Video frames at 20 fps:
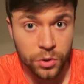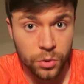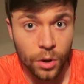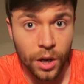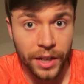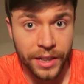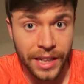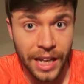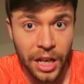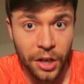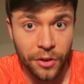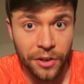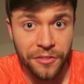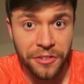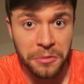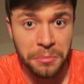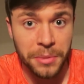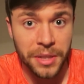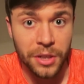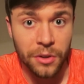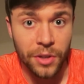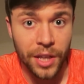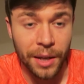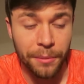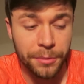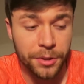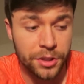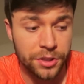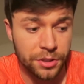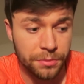It's quite a calorific meal,
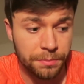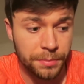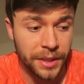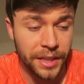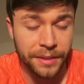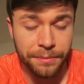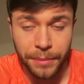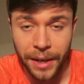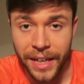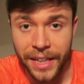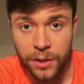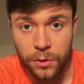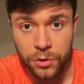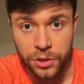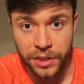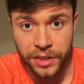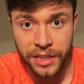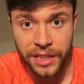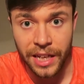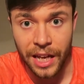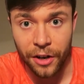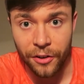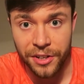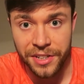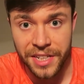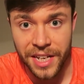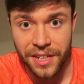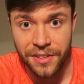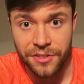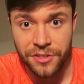that, because the bagels are
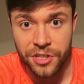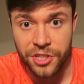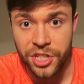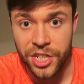calorie dense,